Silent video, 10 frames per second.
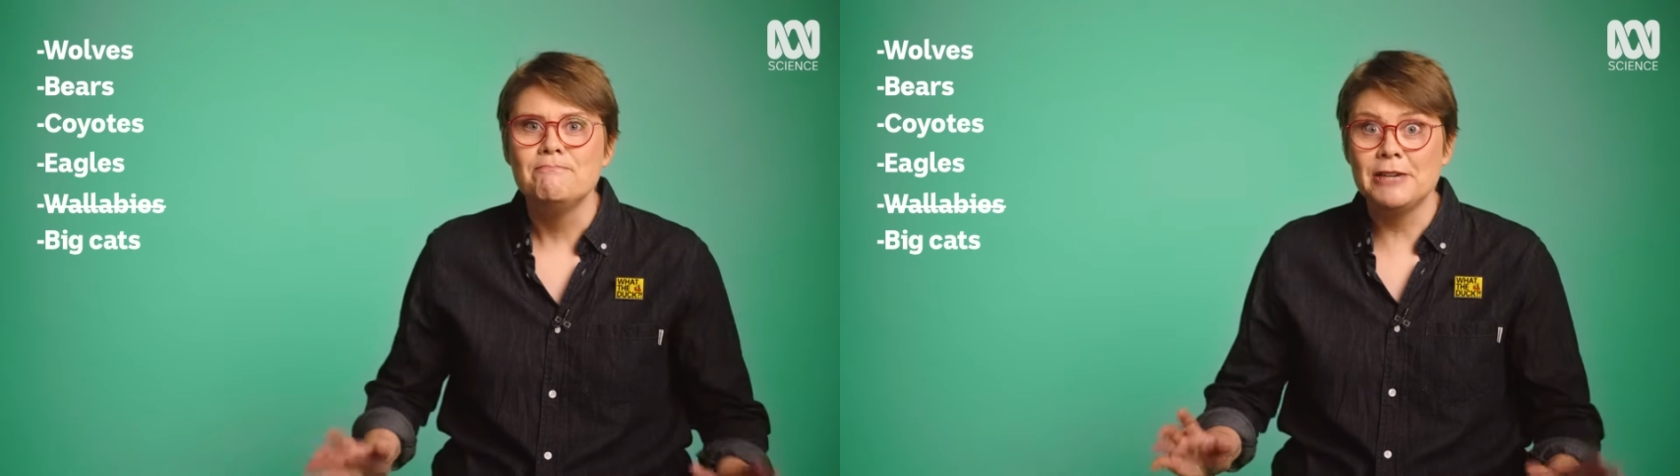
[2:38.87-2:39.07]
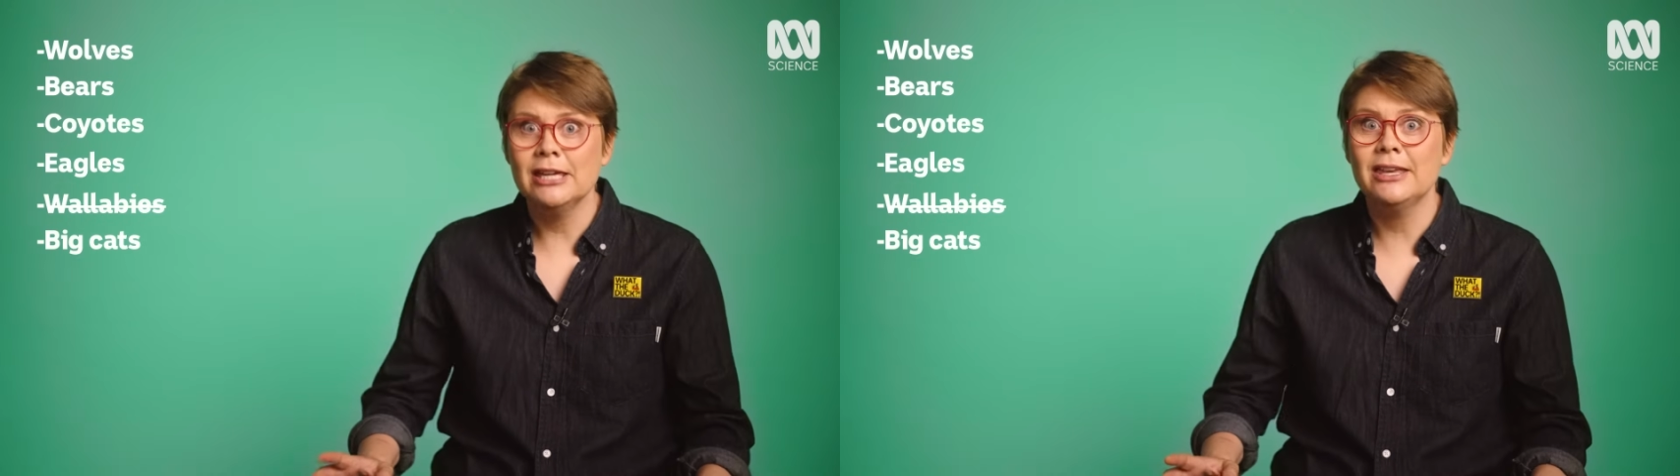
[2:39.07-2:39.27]

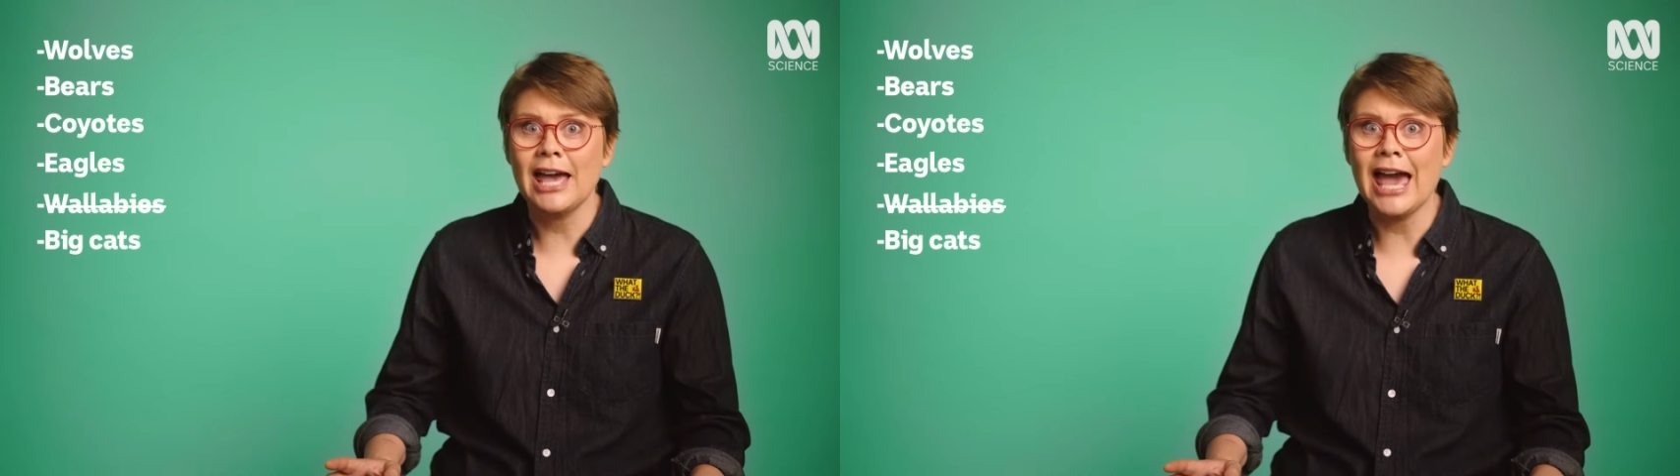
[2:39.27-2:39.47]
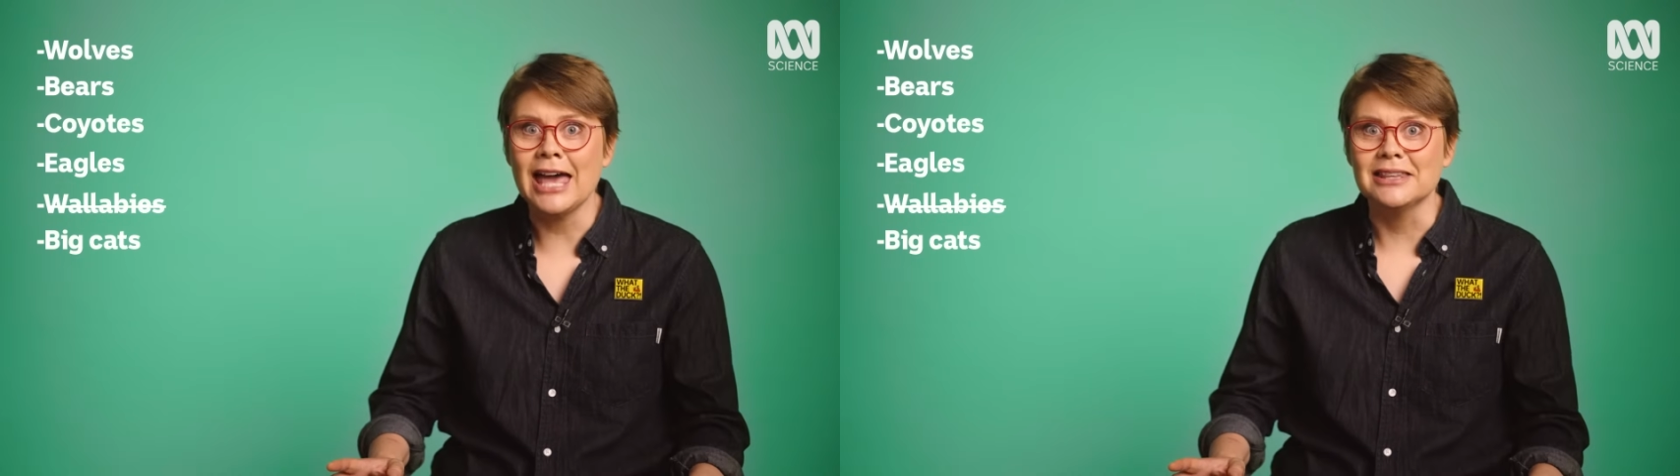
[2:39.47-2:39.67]
Big
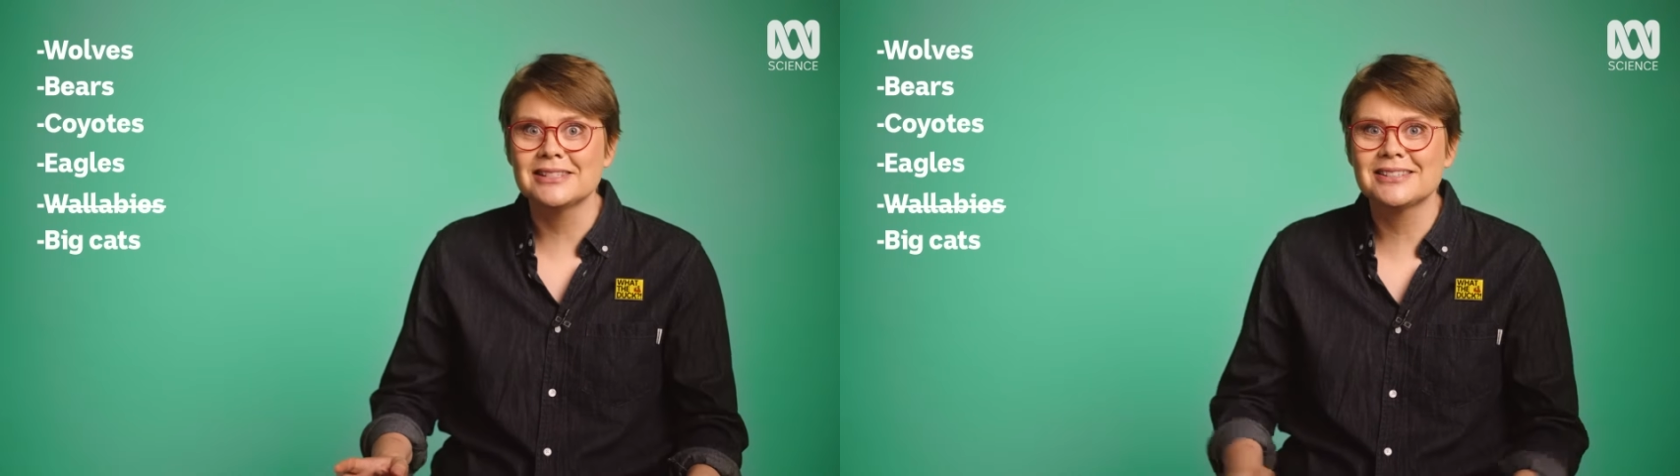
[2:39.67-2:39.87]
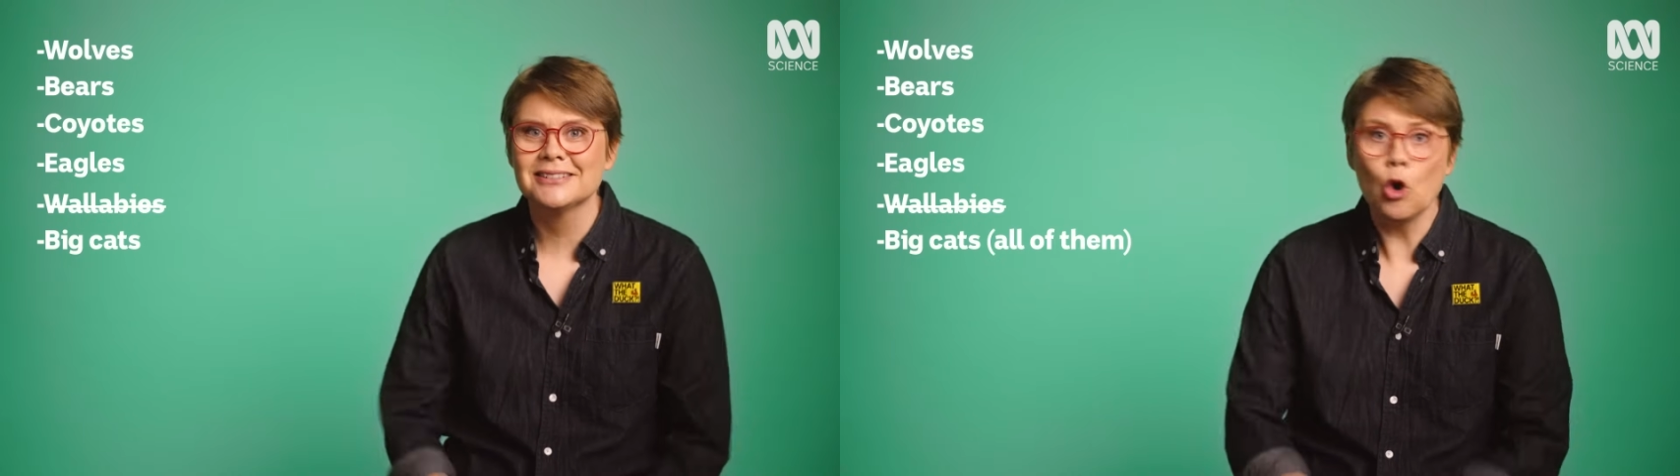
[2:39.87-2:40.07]

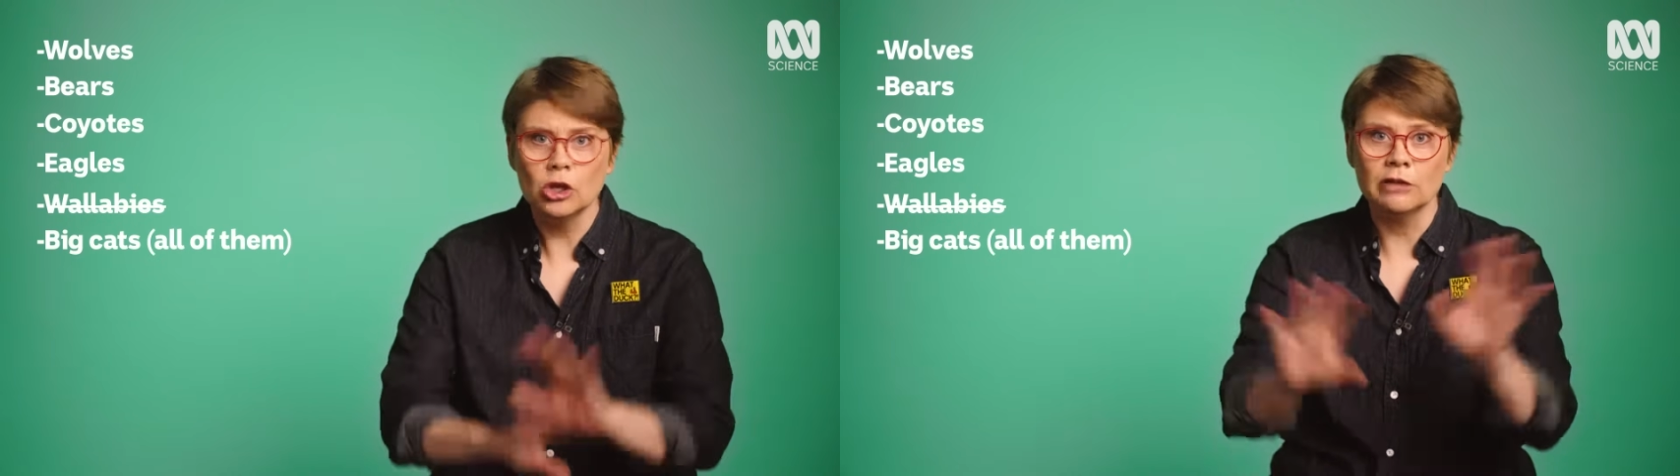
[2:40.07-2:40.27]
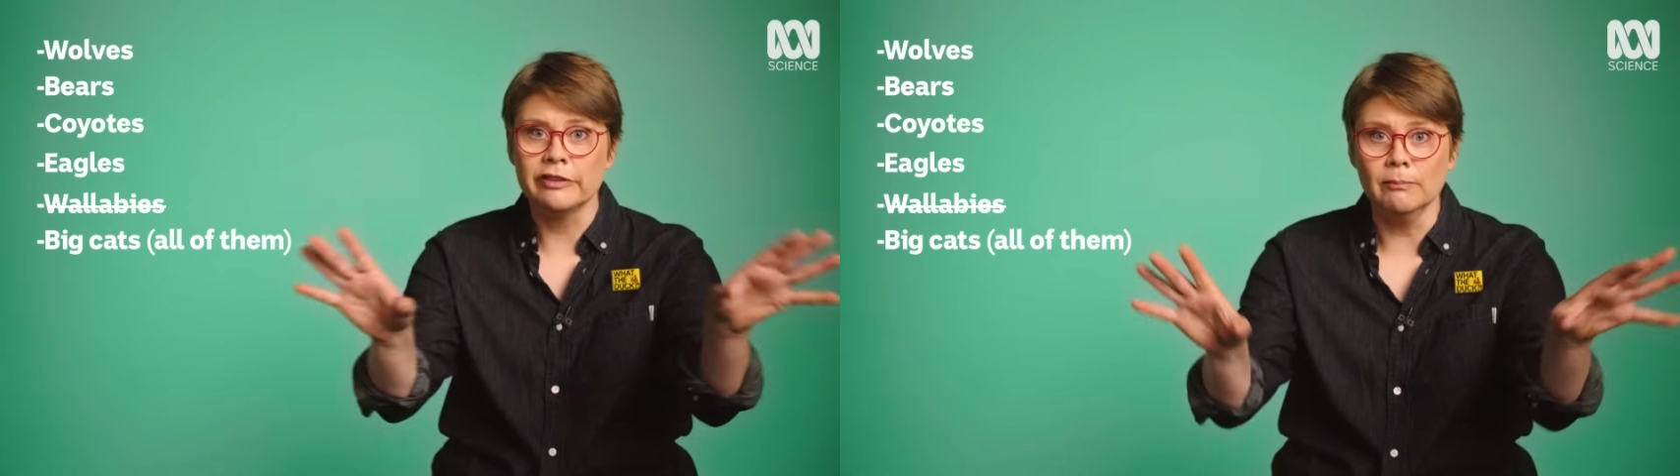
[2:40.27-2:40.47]
cats,
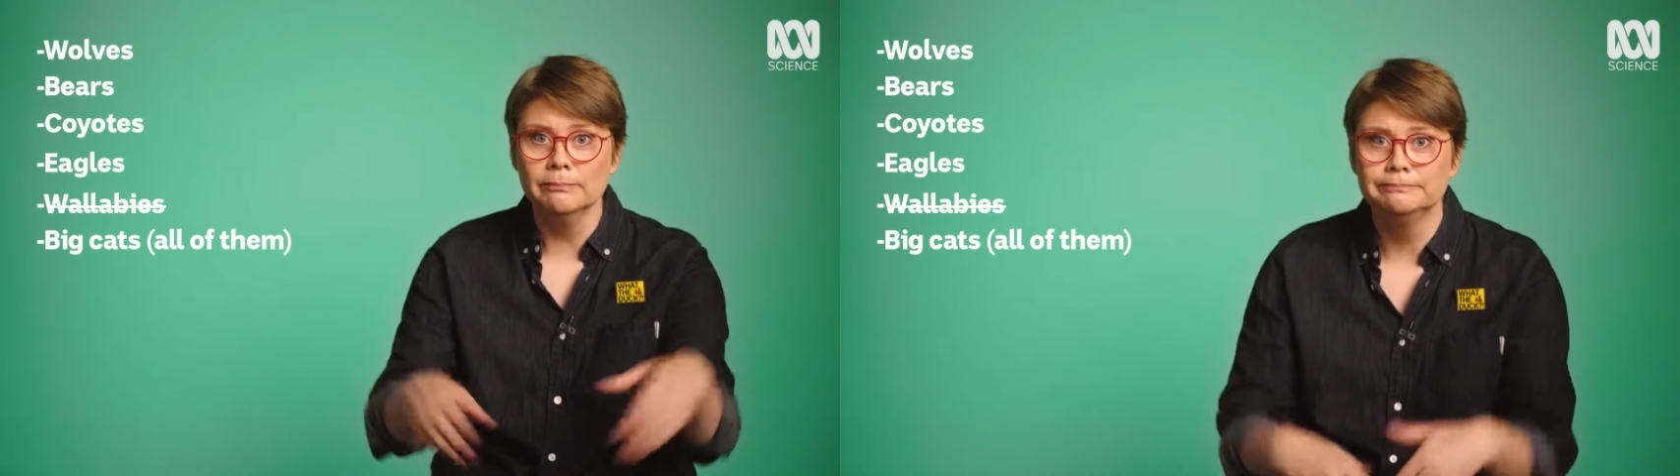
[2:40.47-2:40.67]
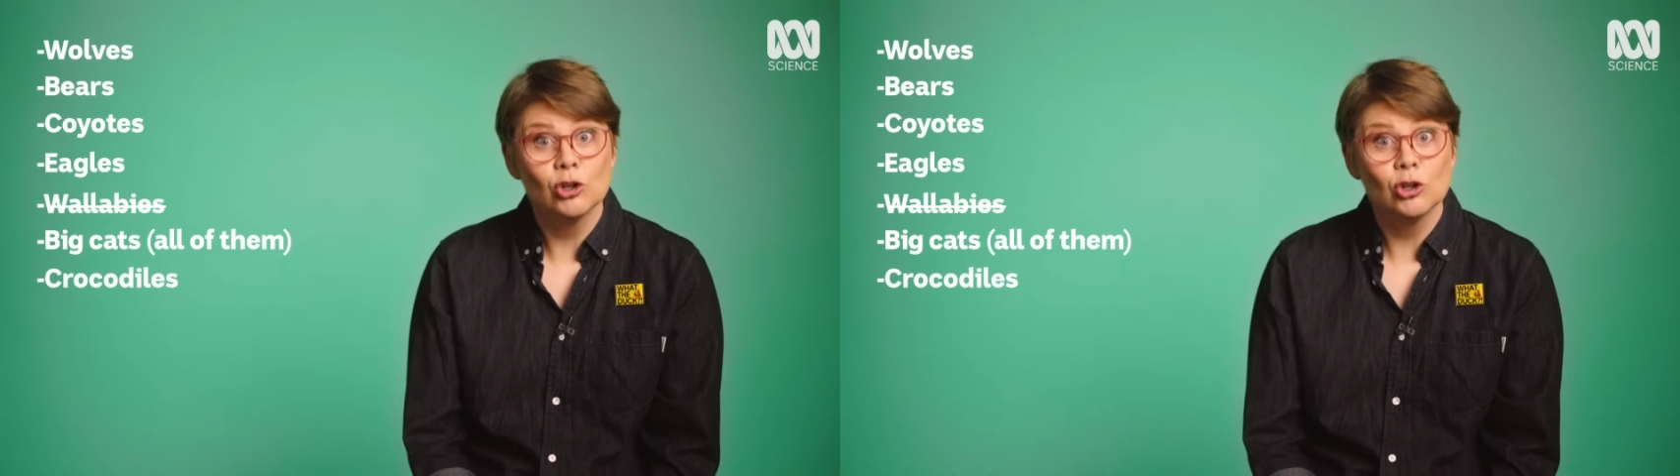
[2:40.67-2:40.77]
all of them.